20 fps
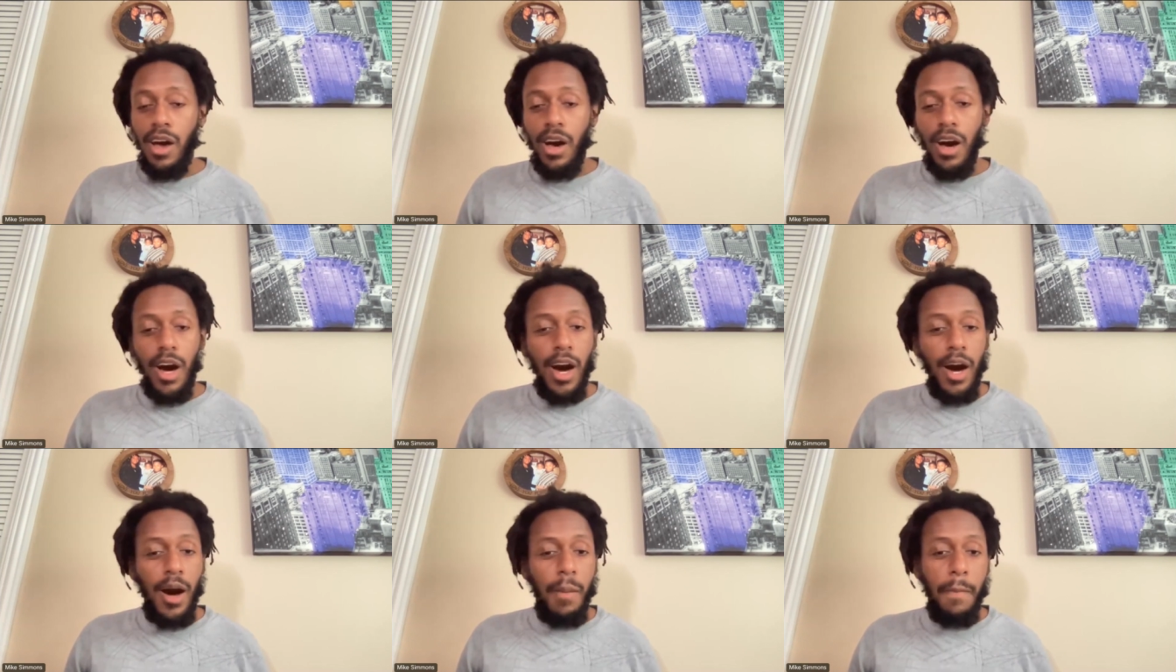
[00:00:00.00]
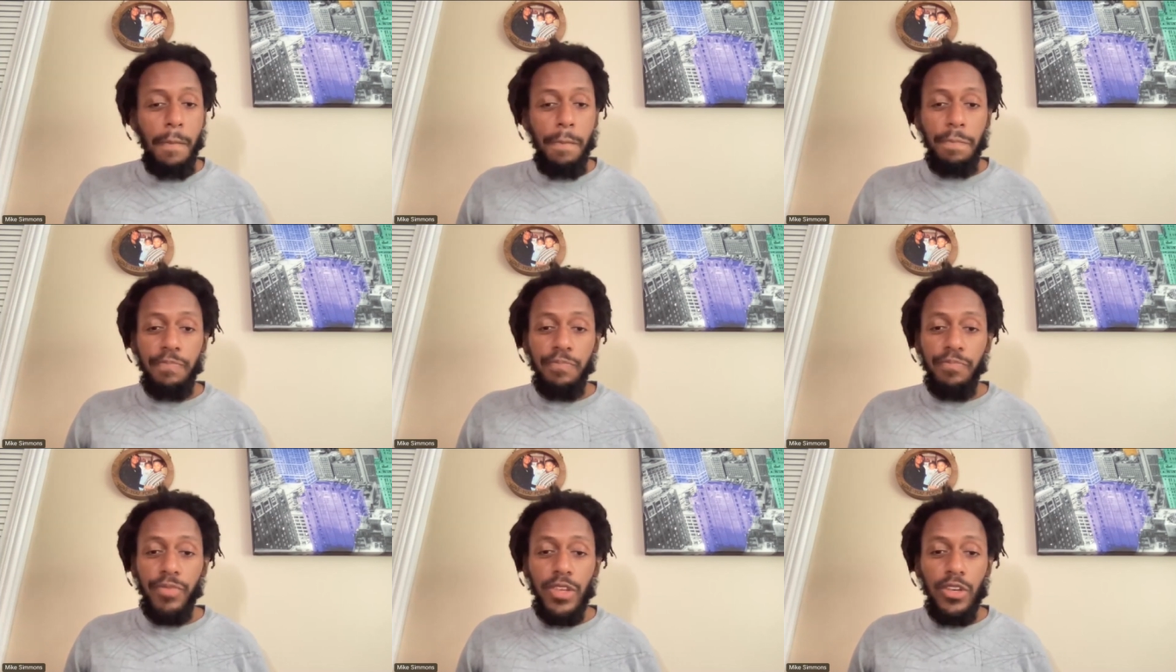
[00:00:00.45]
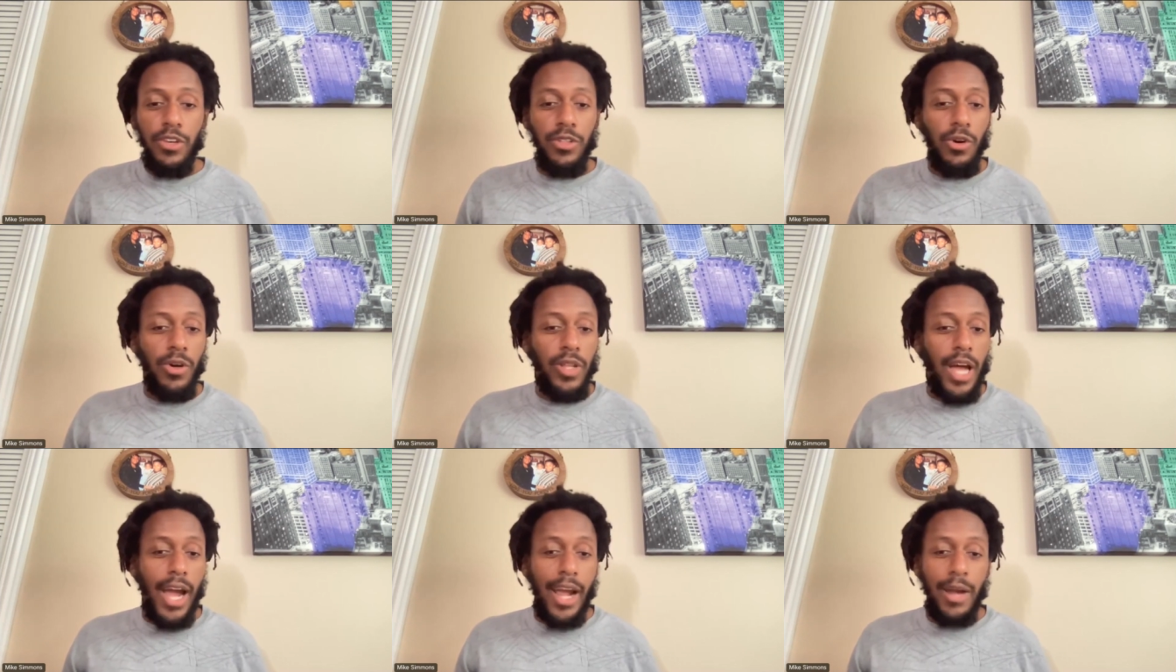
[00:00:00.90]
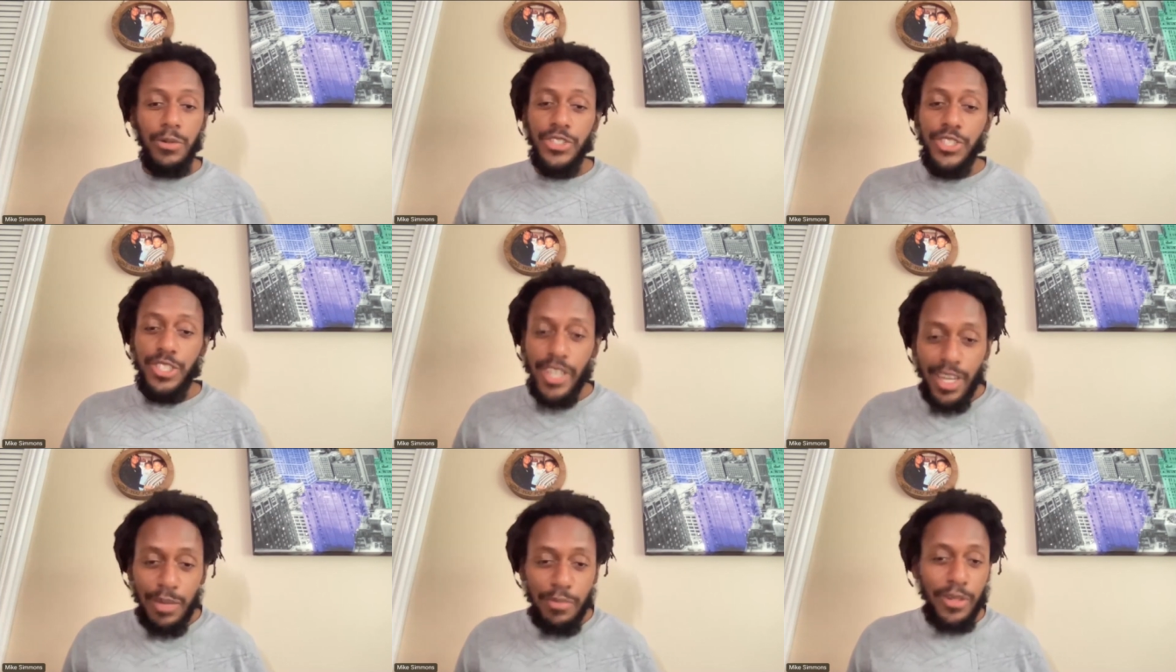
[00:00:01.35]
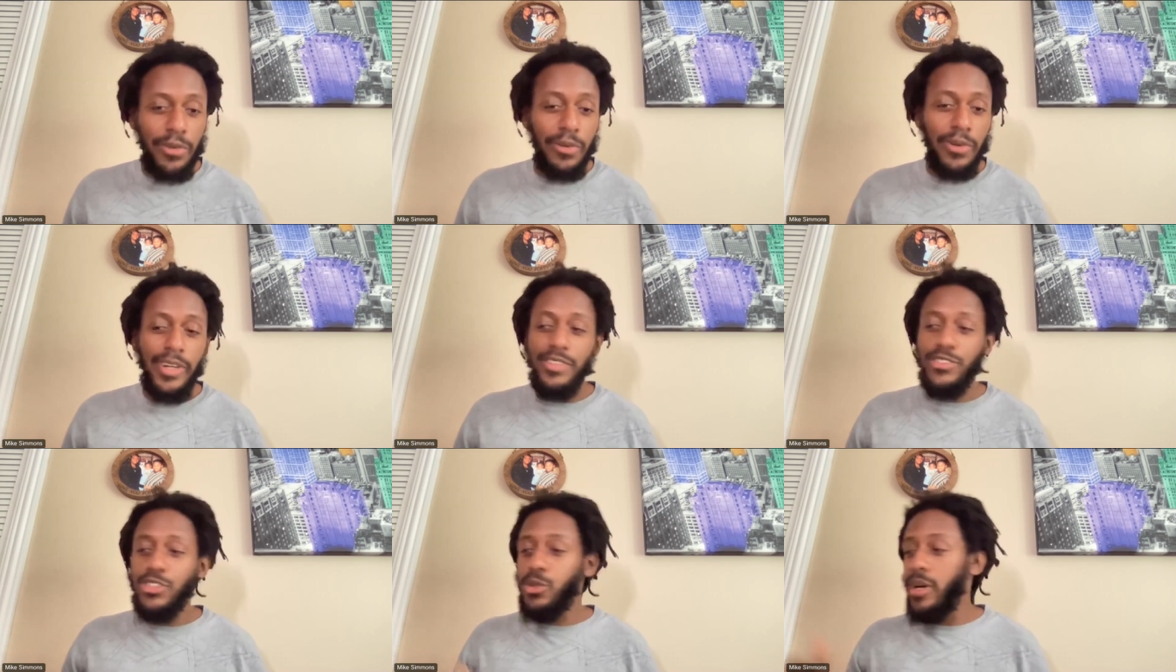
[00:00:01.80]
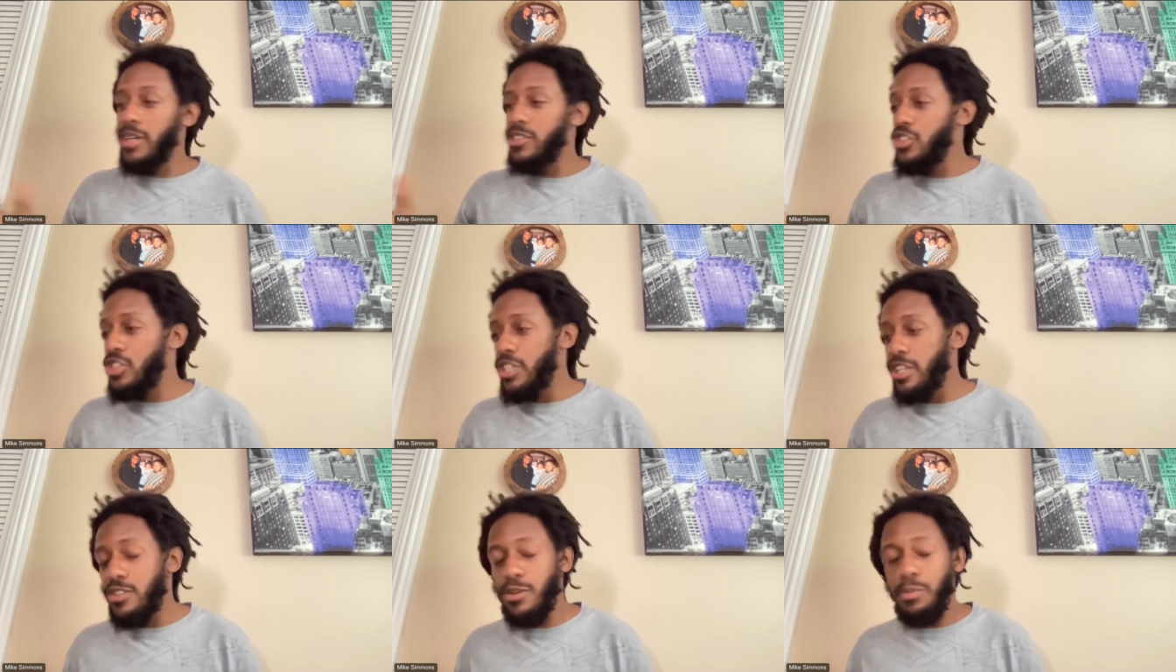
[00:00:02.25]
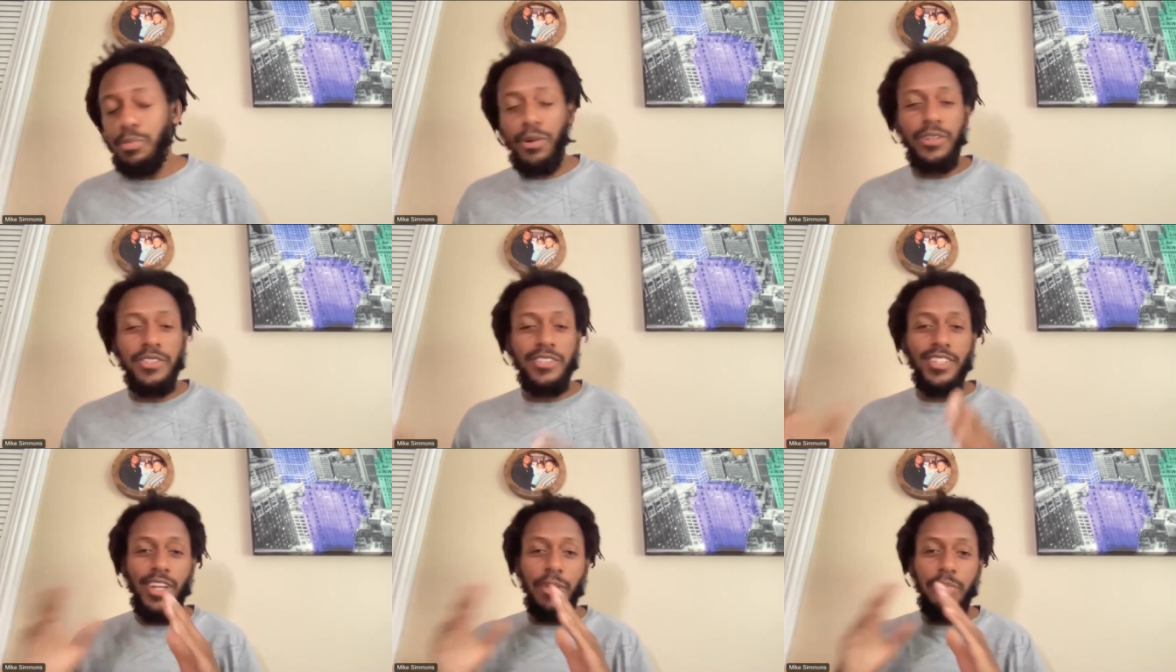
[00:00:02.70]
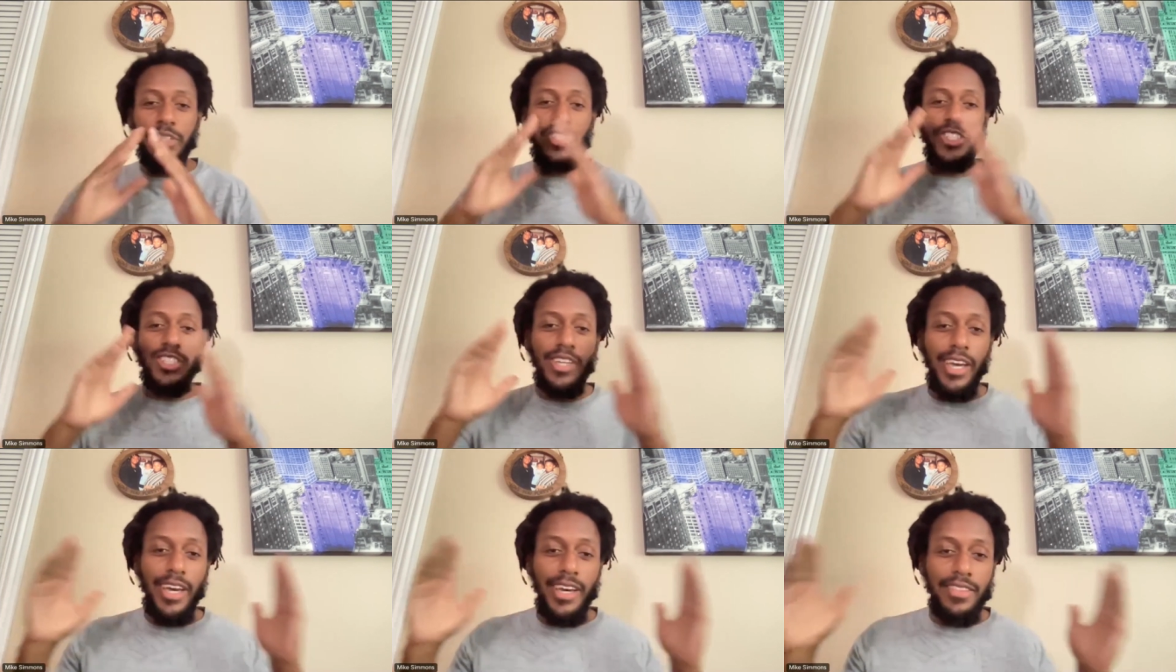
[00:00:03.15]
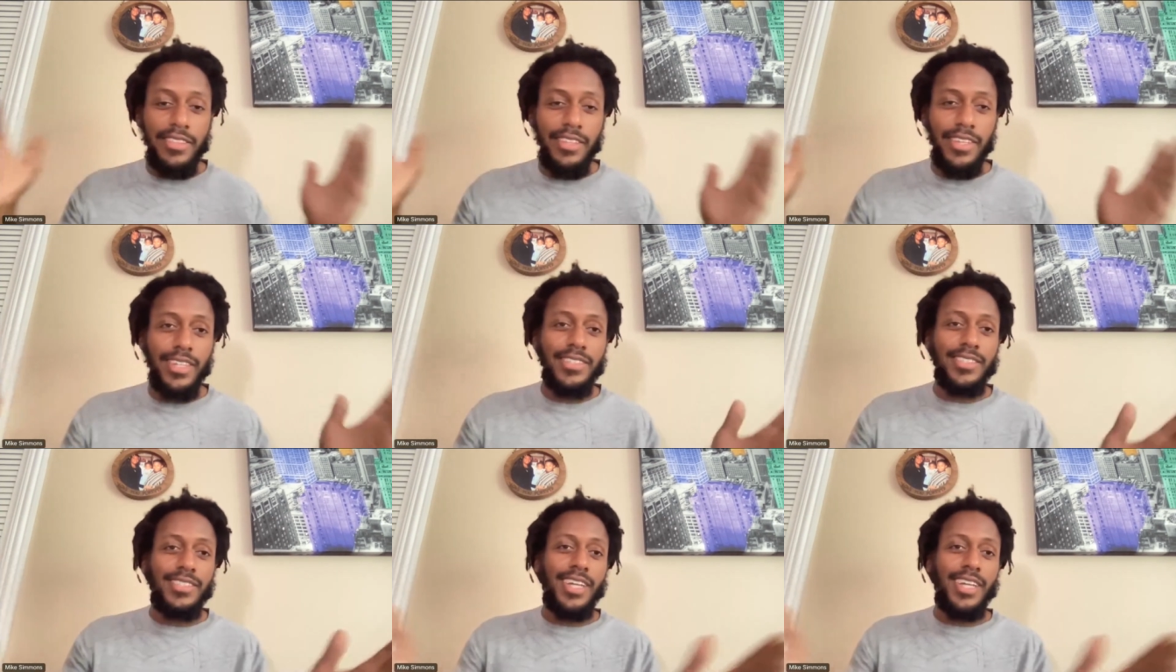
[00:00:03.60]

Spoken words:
an Irish immigrant, transgender person. I mean, she had the